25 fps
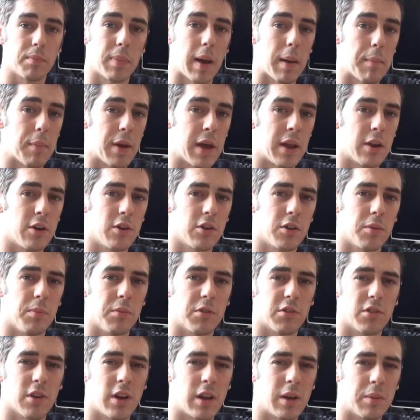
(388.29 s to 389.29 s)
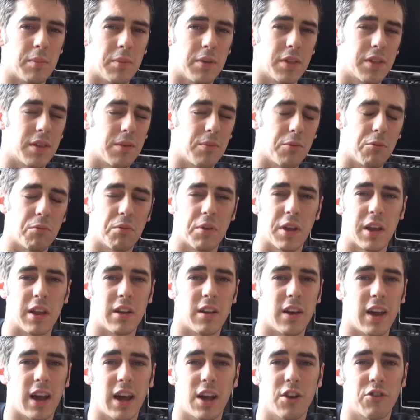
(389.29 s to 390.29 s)
Batman Arkham Asylum, I think we were getting
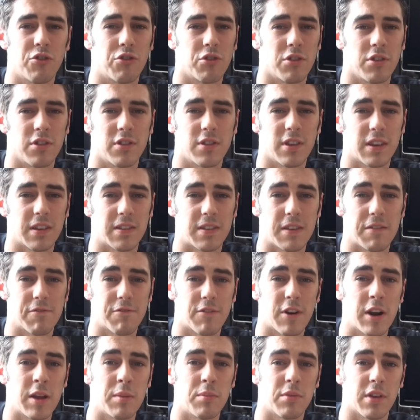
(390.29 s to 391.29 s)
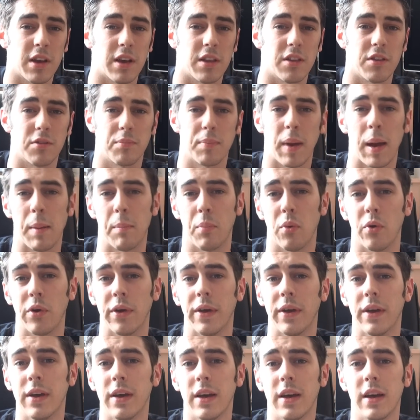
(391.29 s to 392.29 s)
like 160 frames out of this bad boy